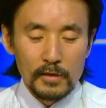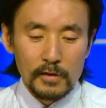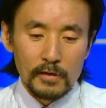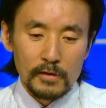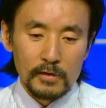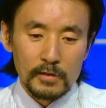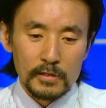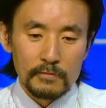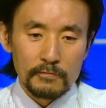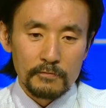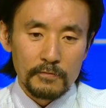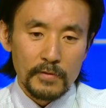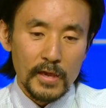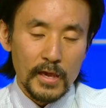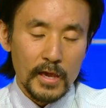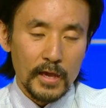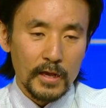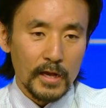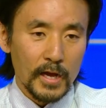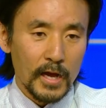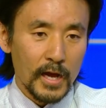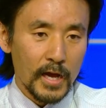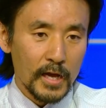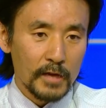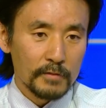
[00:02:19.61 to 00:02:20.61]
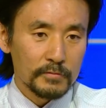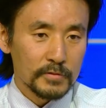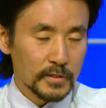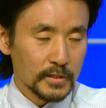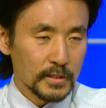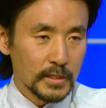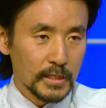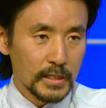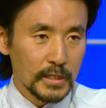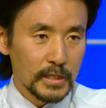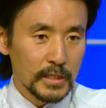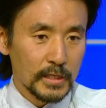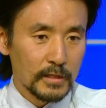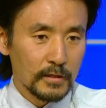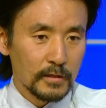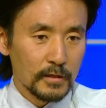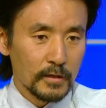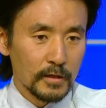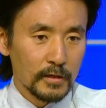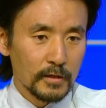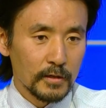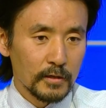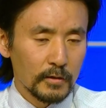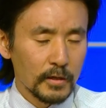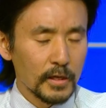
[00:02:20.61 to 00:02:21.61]
In fact, I've seen,
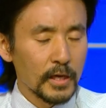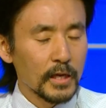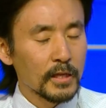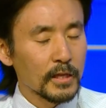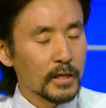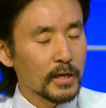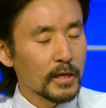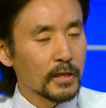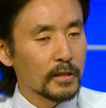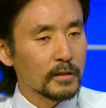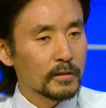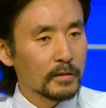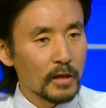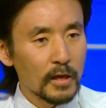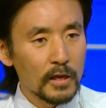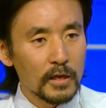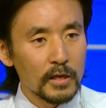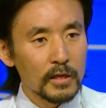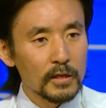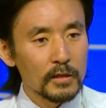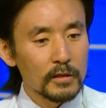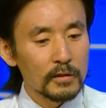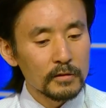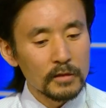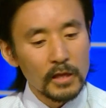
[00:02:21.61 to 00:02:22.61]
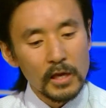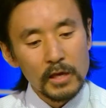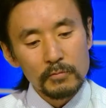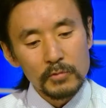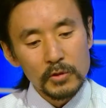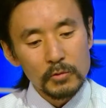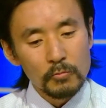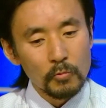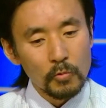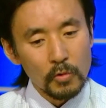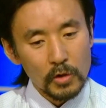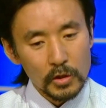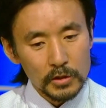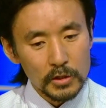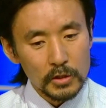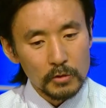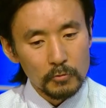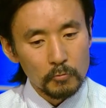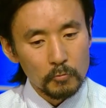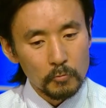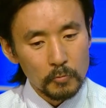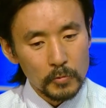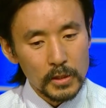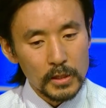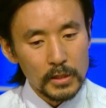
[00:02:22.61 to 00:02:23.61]
and then they've been
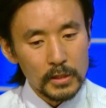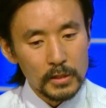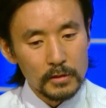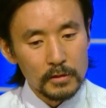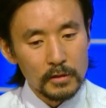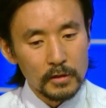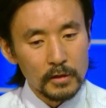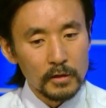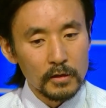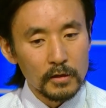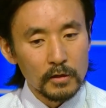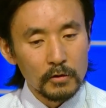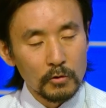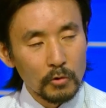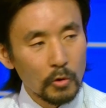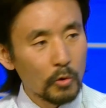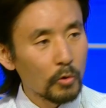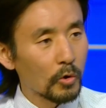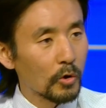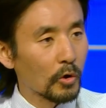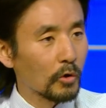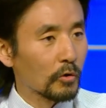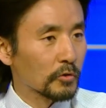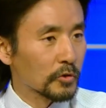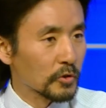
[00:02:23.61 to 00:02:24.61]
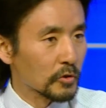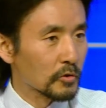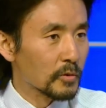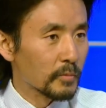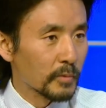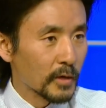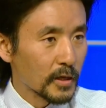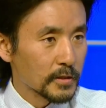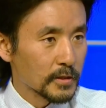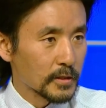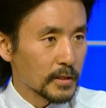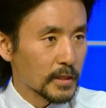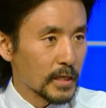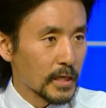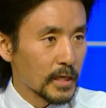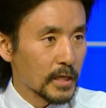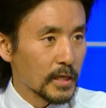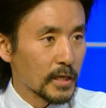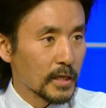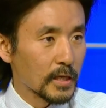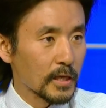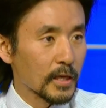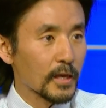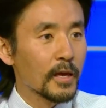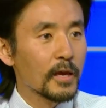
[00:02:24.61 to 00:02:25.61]
working with local
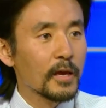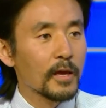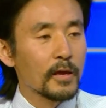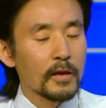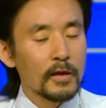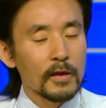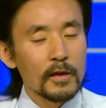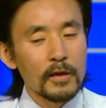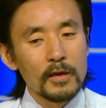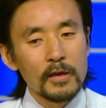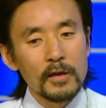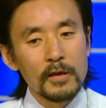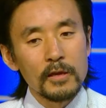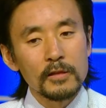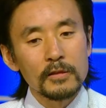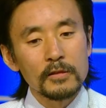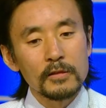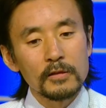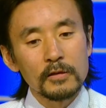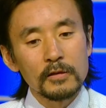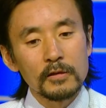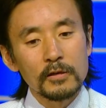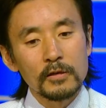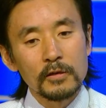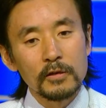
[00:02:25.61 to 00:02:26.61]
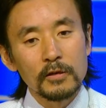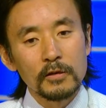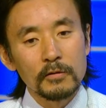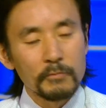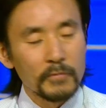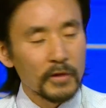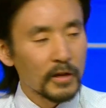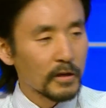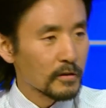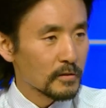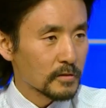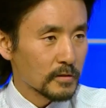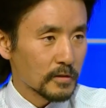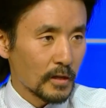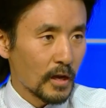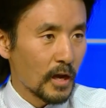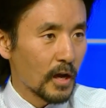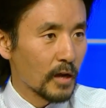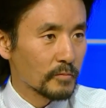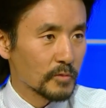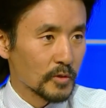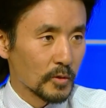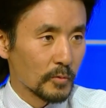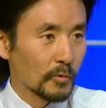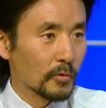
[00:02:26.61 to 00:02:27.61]
university and various
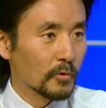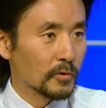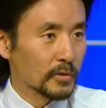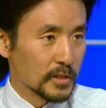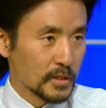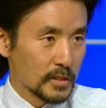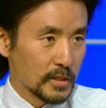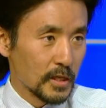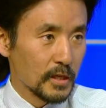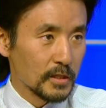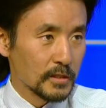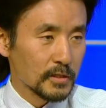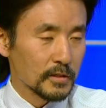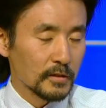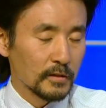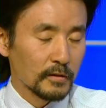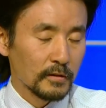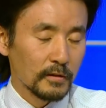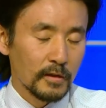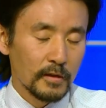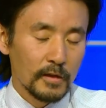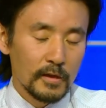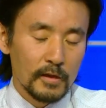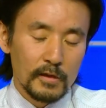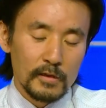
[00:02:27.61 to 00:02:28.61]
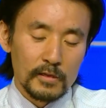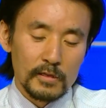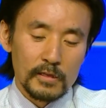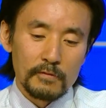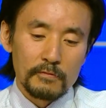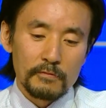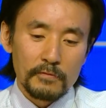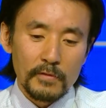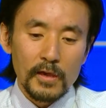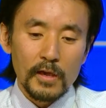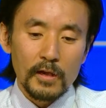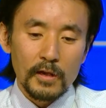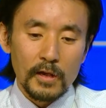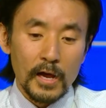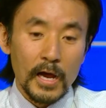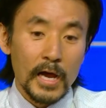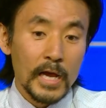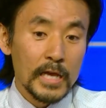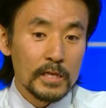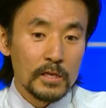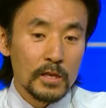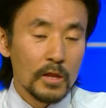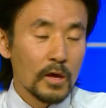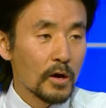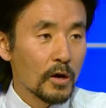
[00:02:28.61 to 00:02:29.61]
types of organization. In fact,
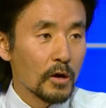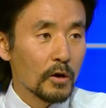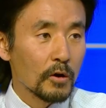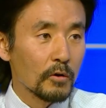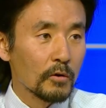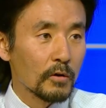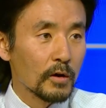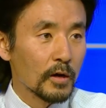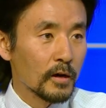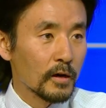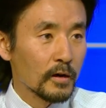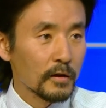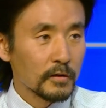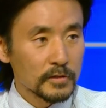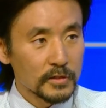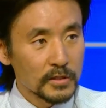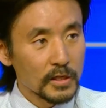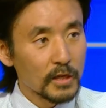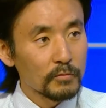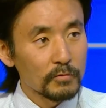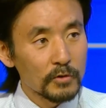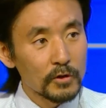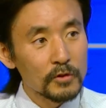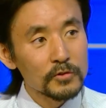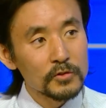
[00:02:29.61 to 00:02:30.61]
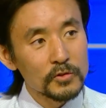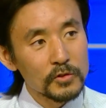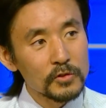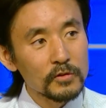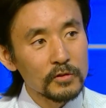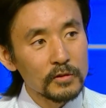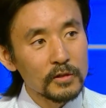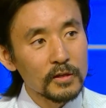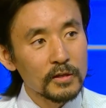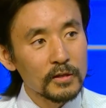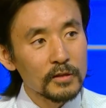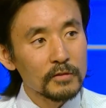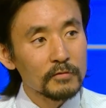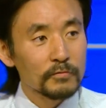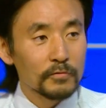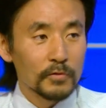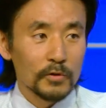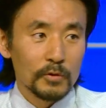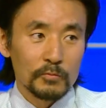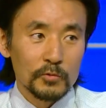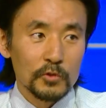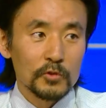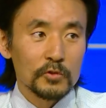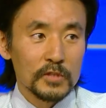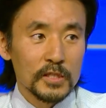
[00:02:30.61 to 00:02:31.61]
I know several students
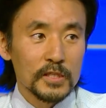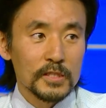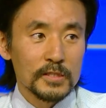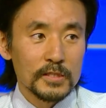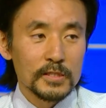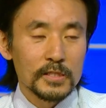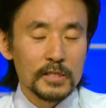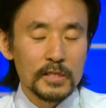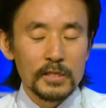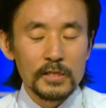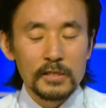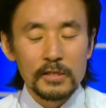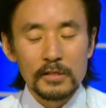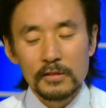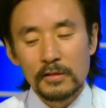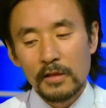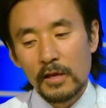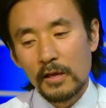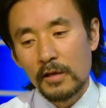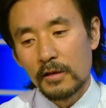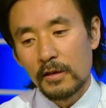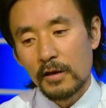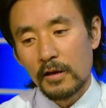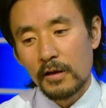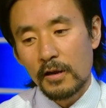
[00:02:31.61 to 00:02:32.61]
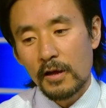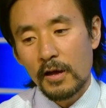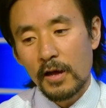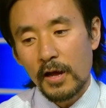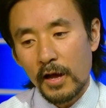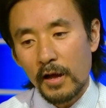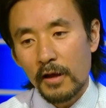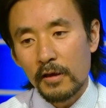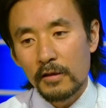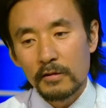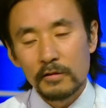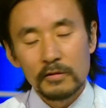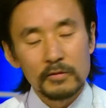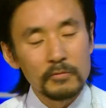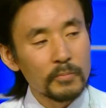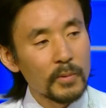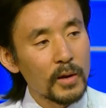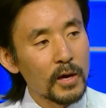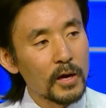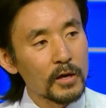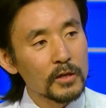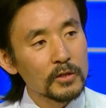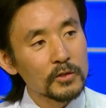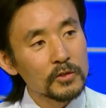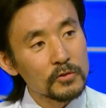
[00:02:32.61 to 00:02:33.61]
from UTC, they got hired
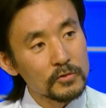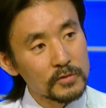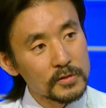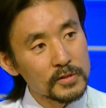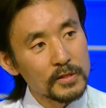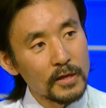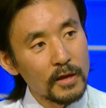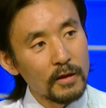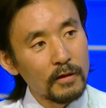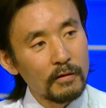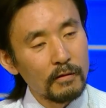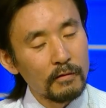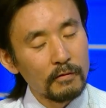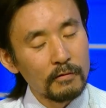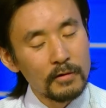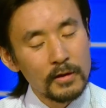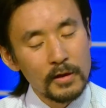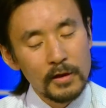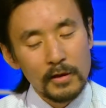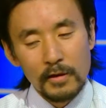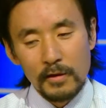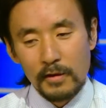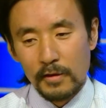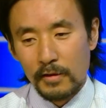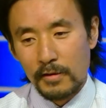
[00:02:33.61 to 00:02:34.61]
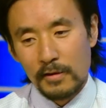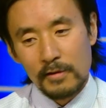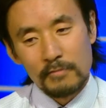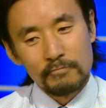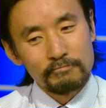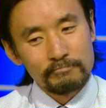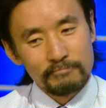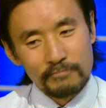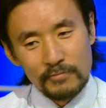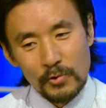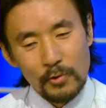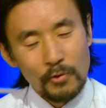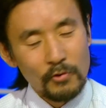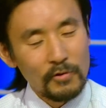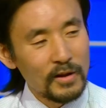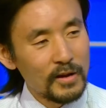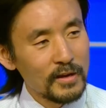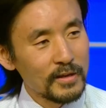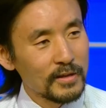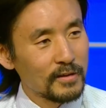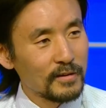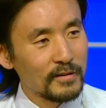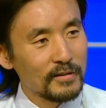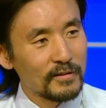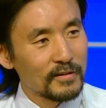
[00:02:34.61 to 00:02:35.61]
by QCell. And then all
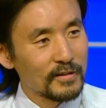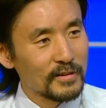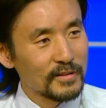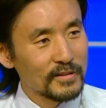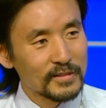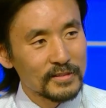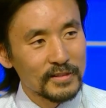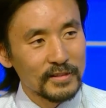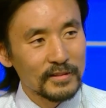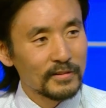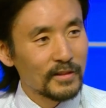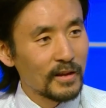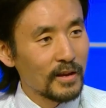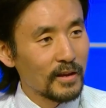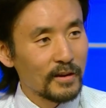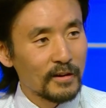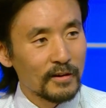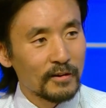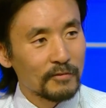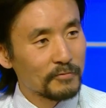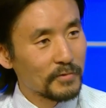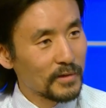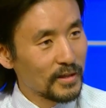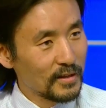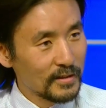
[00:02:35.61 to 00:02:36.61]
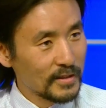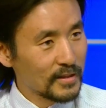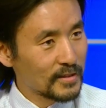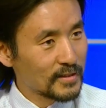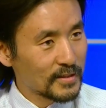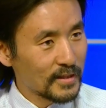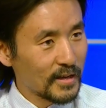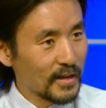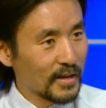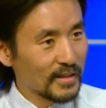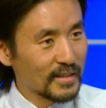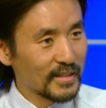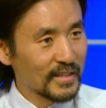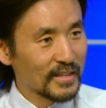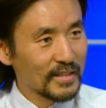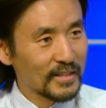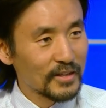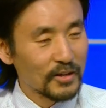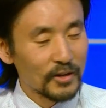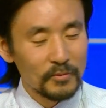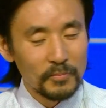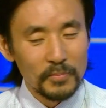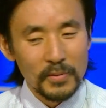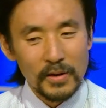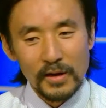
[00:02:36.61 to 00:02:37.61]
I hear is that they are really excited
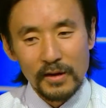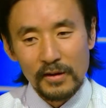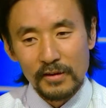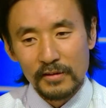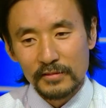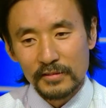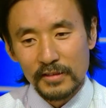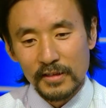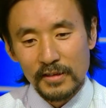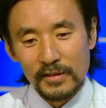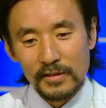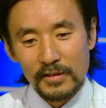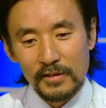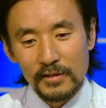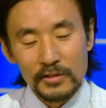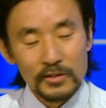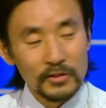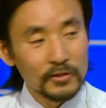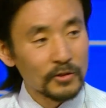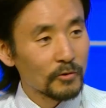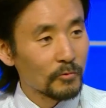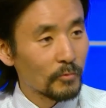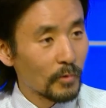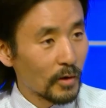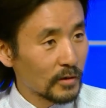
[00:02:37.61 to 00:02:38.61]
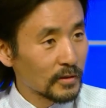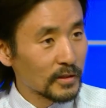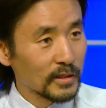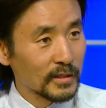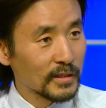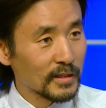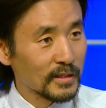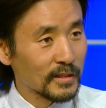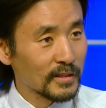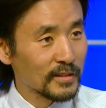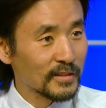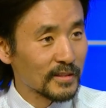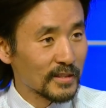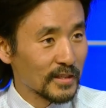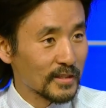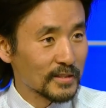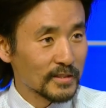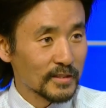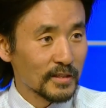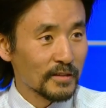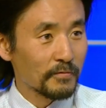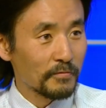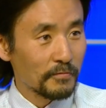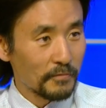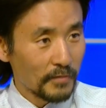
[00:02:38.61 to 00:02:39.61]
about working in
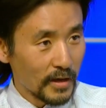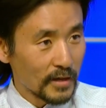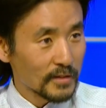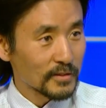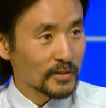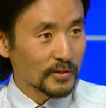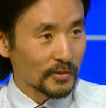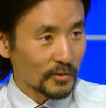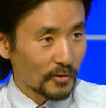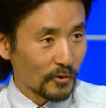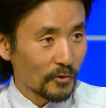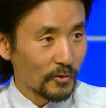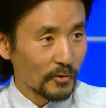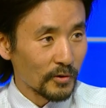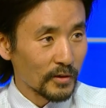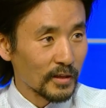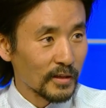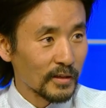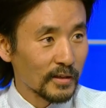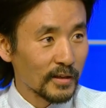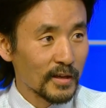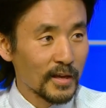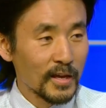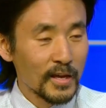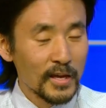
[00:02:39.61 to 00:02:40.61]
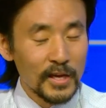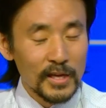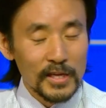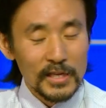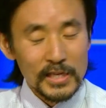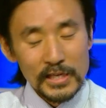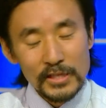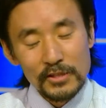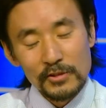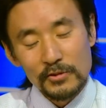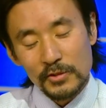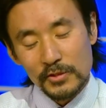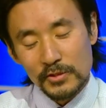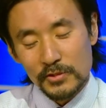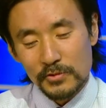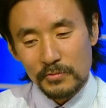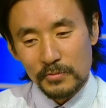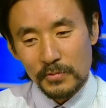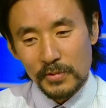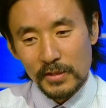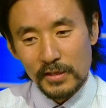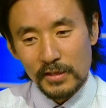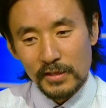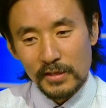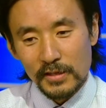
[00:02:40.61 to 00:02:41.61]
this fast-growing
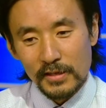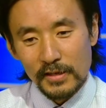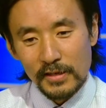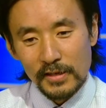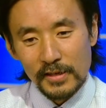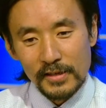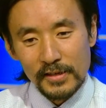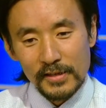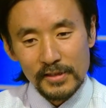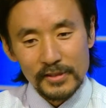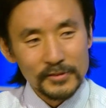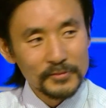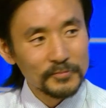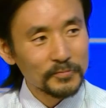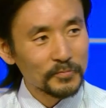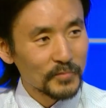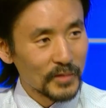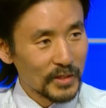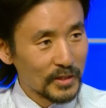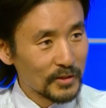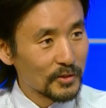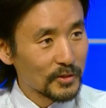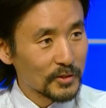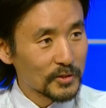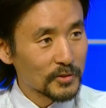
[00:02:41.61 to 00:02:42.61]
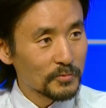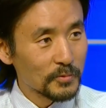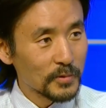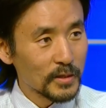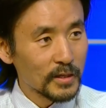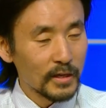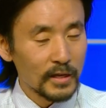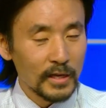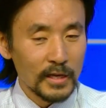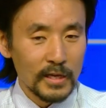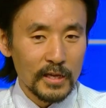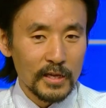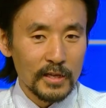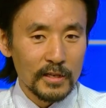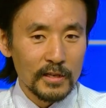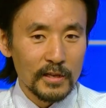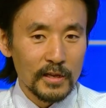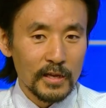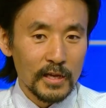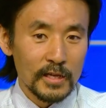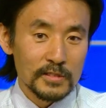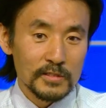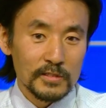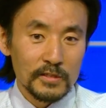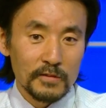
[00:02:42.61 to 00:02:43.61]
industry, and
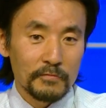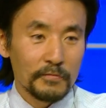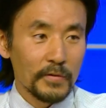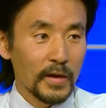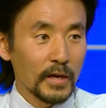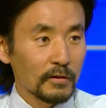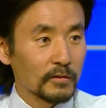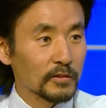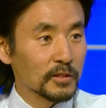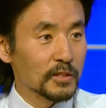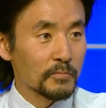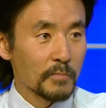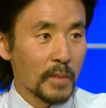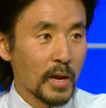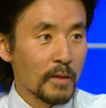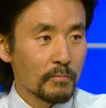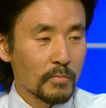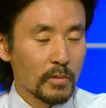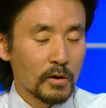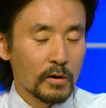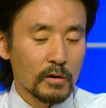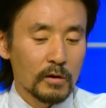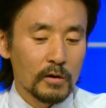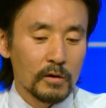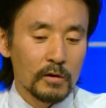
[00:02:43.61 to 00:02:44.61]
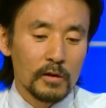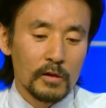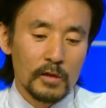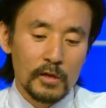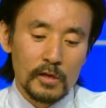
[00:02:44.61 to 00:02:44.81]
as a faculty member